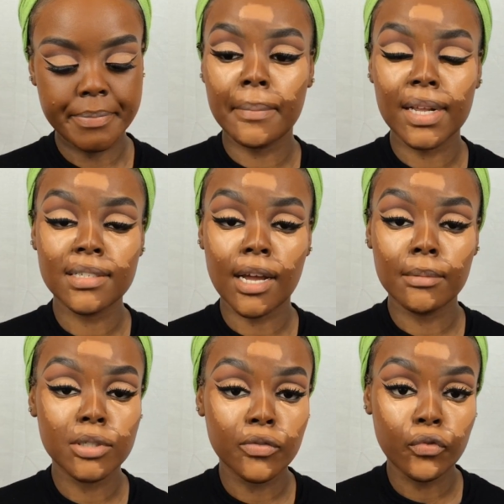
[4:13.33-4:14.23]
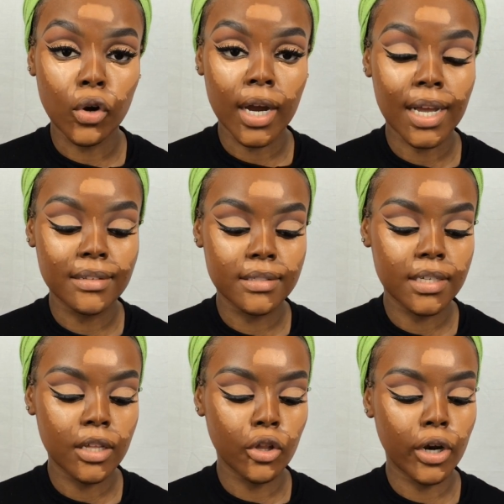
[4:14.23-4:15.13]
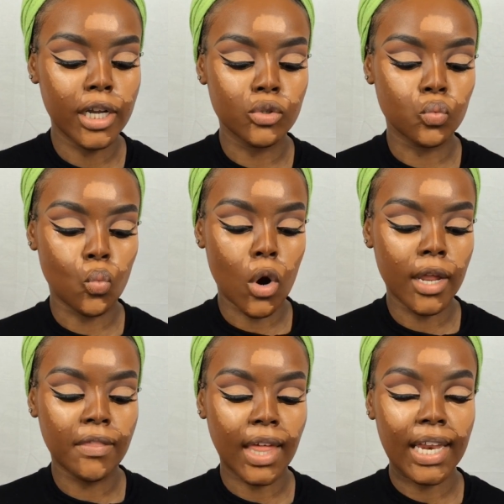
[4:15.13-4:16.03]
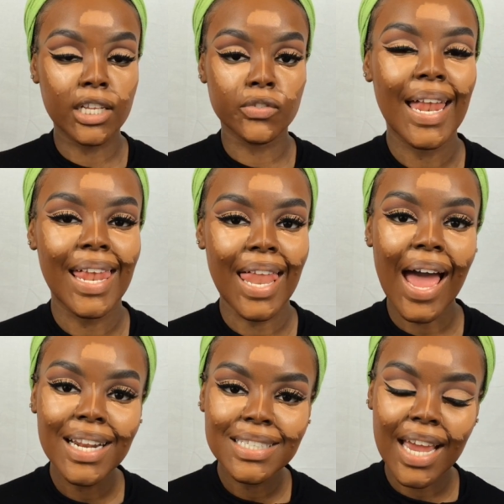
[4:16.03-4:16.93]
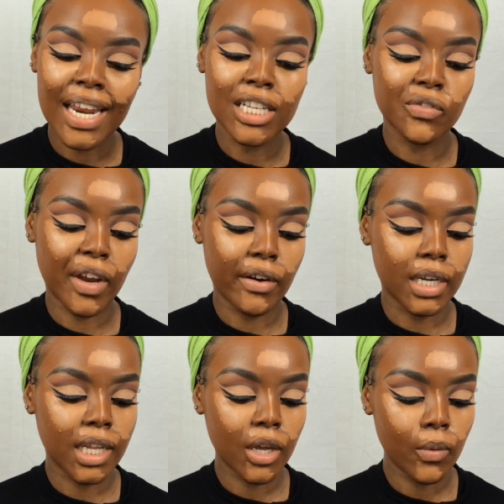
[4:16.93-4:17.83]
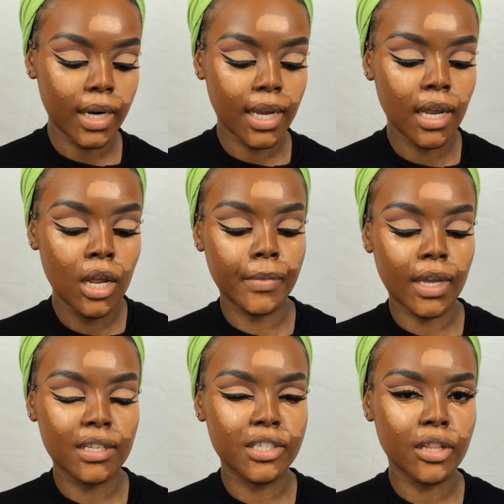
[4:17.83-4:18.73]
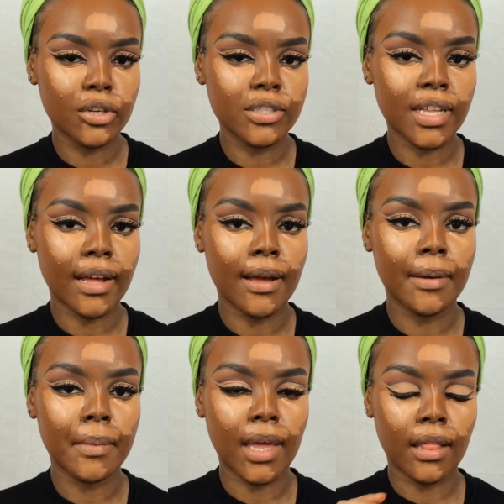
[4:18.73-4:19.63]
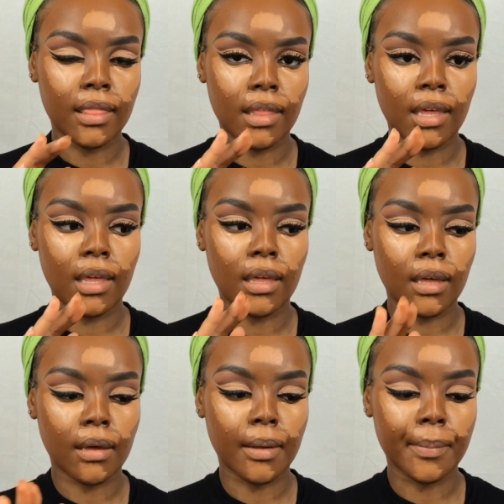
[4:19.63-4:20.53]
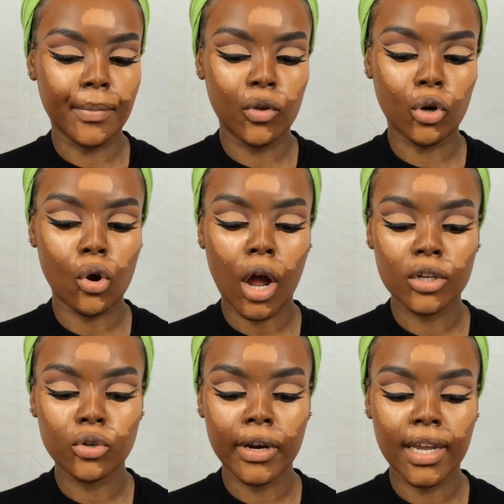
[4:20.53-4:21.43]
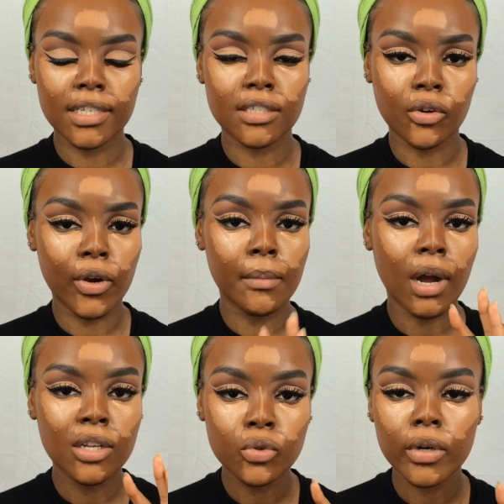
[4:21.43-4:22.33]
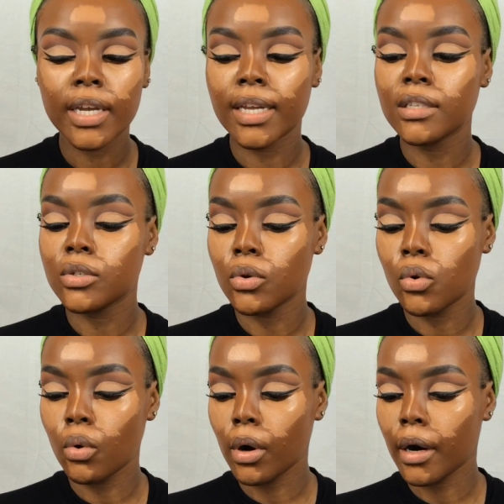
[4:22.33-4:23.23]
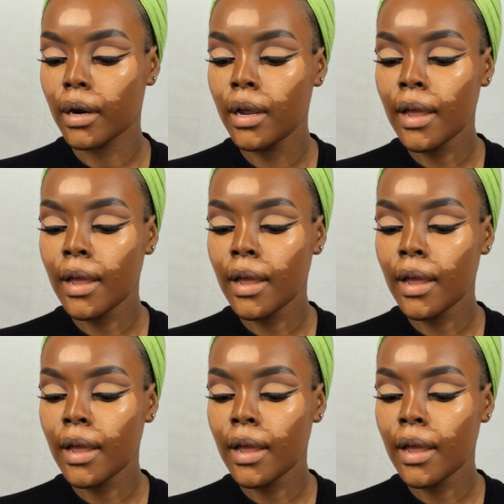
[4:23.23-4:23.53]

Your best option for a concealer is one that is light and is very liquidy. Concealers that come in the, contour kits, the cream contour kits, or